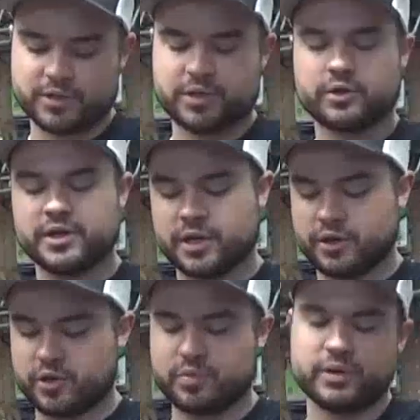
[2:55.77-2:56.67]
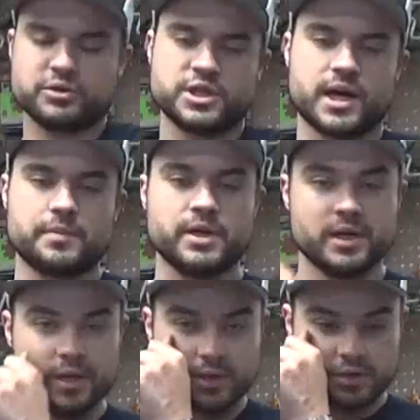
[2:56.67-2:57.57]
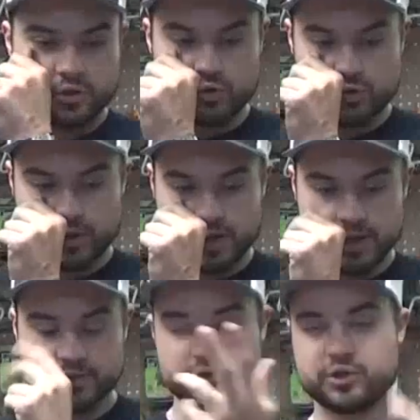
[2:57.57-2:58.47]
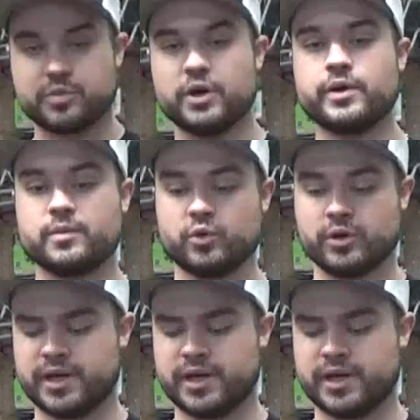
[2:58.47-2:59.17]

or you don't need to go to your bow shop to tune your bow anymore.